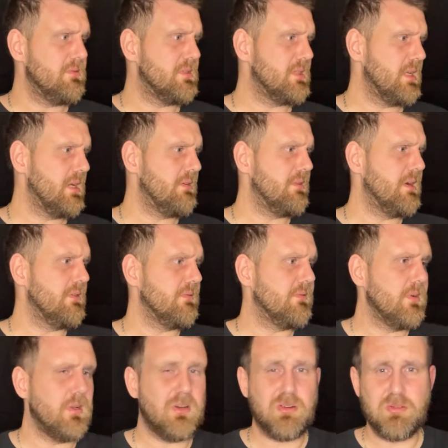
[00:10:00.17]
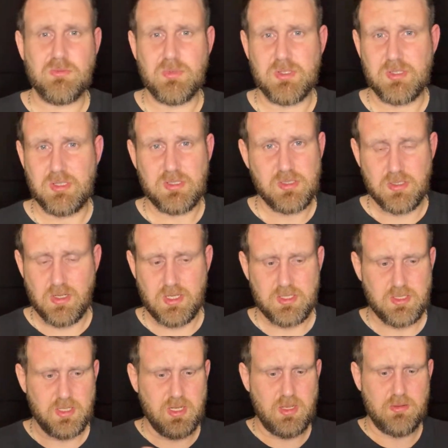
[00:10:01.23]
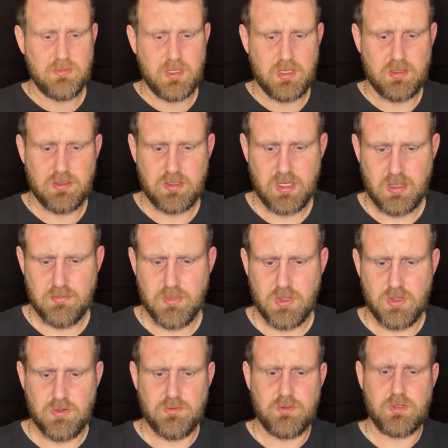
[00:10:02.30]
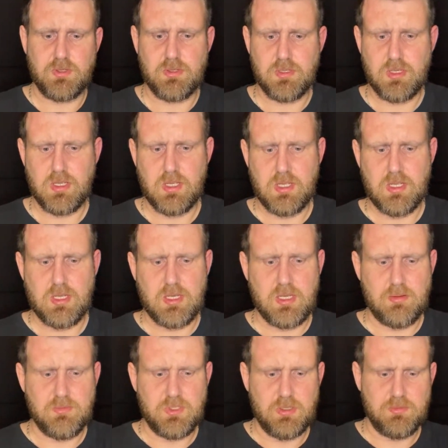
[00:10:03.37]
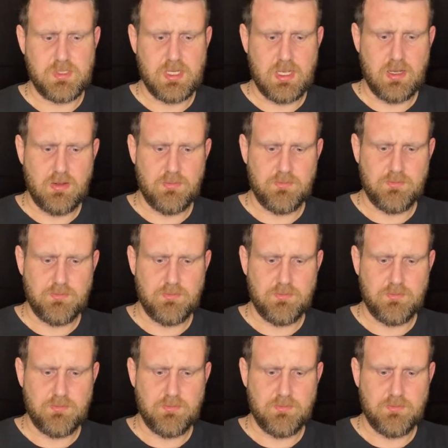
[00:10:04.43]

stay around for long, which is nice. You get them in, get them moved, get them shipped out.